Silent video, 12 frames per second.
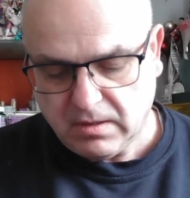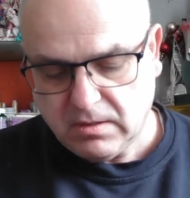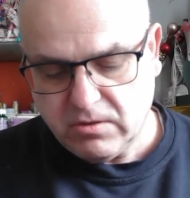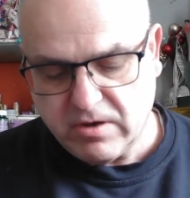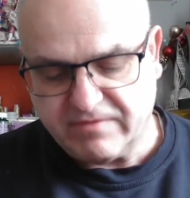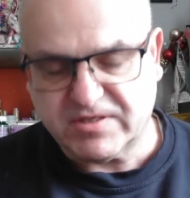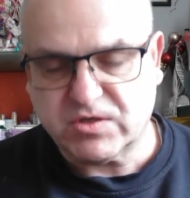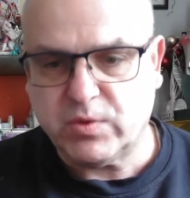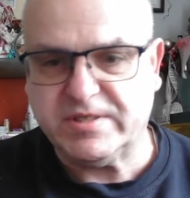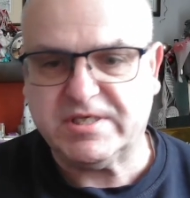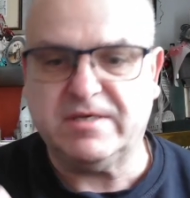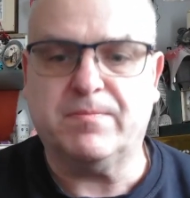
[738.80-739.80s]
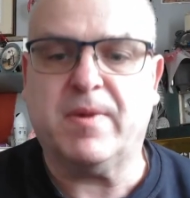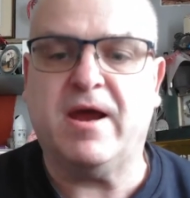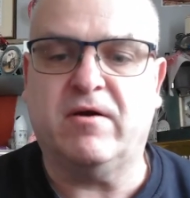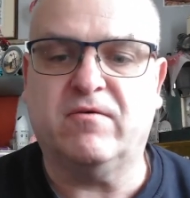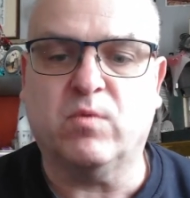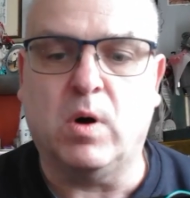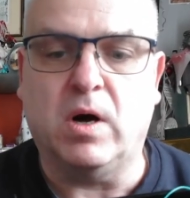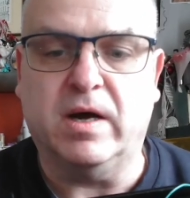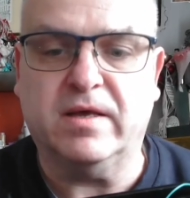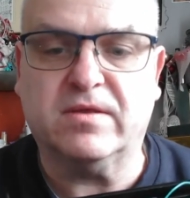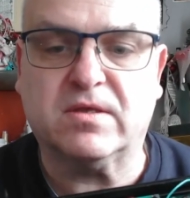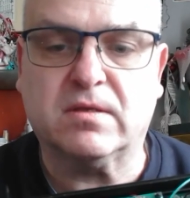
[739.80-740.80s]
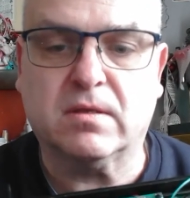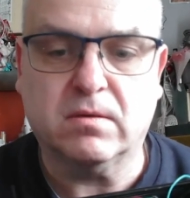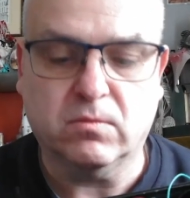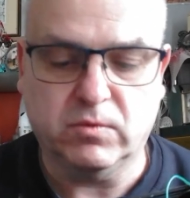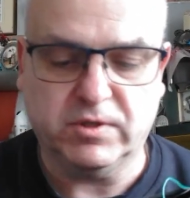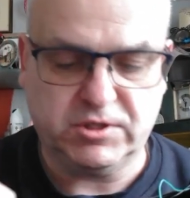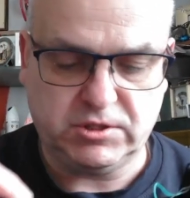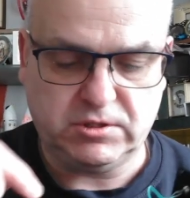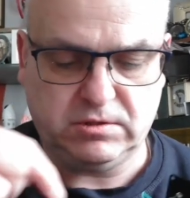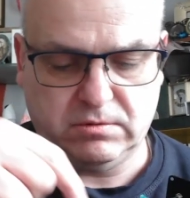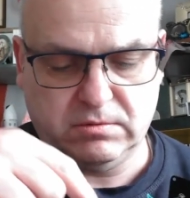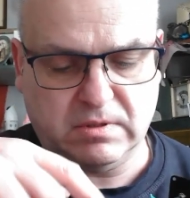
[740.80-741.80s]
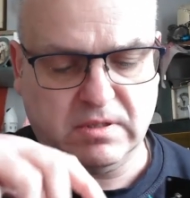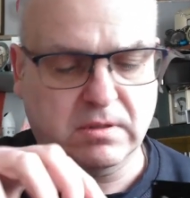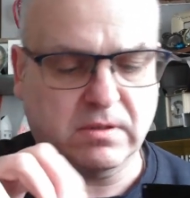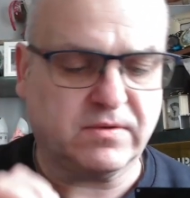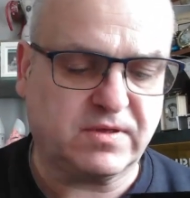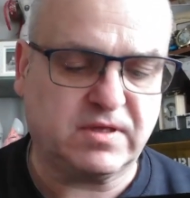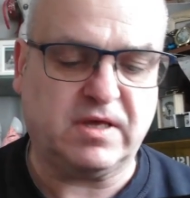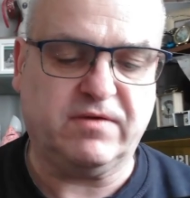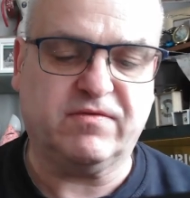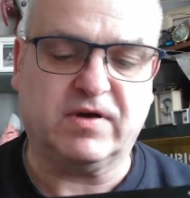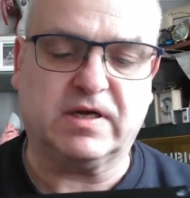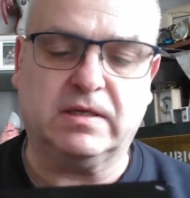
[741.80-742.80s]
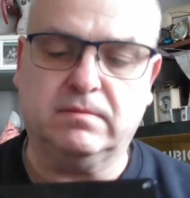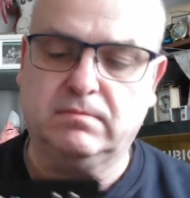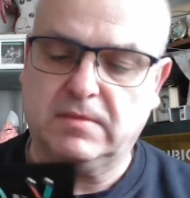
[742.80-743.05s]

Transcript: a twisted pair of wires, which I'll see if I can.